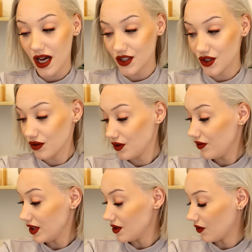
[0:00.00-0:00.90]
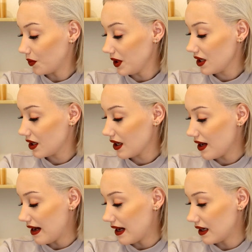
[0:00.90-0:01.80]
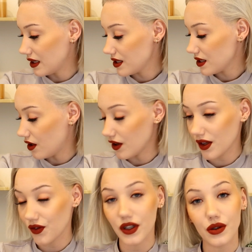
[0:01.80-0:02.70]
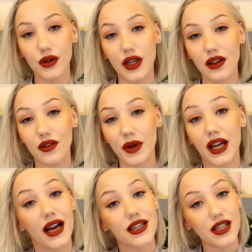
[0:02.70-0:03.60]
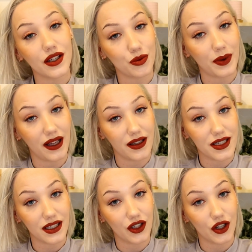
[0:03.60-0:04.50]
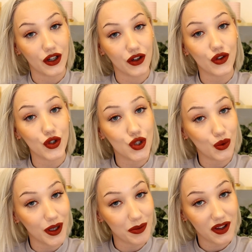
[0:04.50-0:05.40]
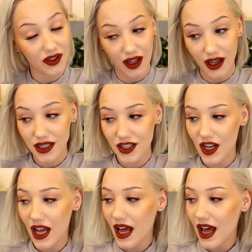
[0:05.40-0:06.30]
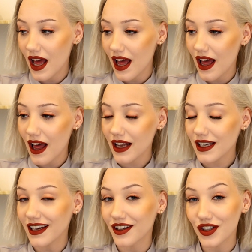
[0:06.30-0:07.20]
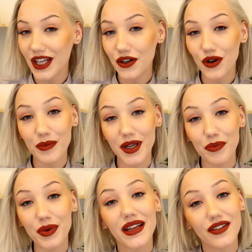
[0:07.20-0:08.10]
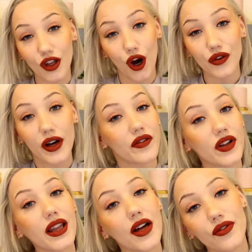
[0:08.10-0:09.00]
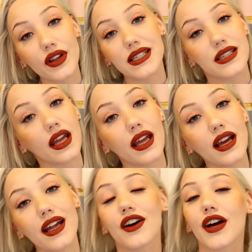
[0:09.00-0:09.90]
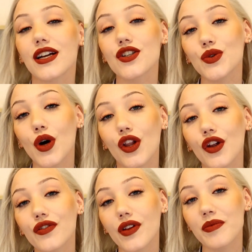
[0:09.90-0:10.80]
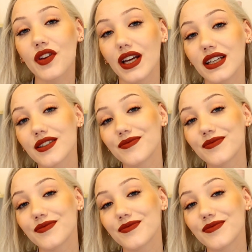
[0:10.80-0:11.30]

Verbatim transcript: I do 3 videos a week, and our next video is my eyeshadow palette declutter, so you don't want to miss that. And yeah, on that note, I'm going to piss off. Have a lovely day, and I'll catch you all on the flip side.